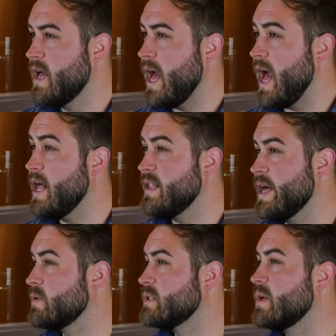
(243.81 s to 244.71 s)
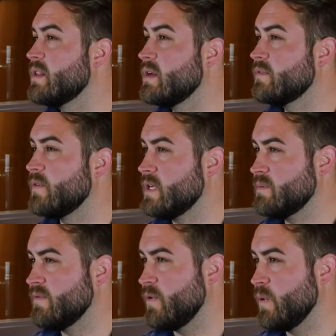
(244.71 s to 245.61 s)
And that was a big thing for us
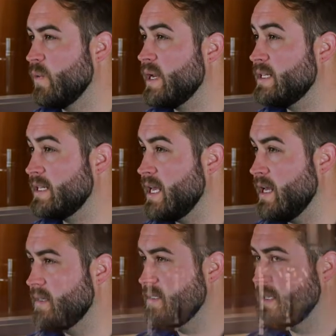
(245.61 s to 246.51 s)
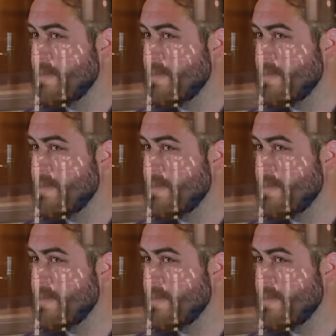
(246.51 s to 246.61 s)
before we went into cans,